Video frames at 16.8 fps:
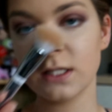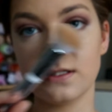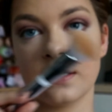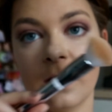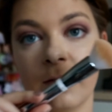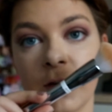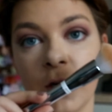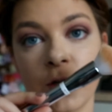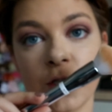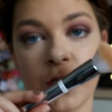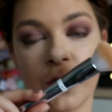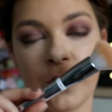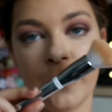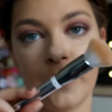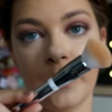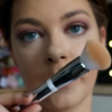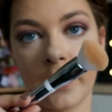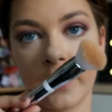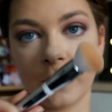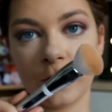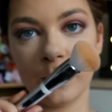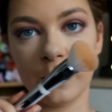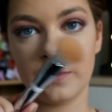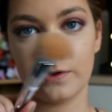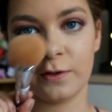702
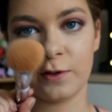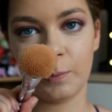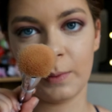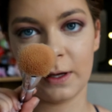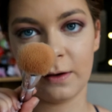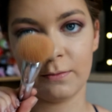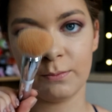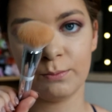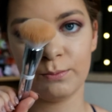brush, which is a big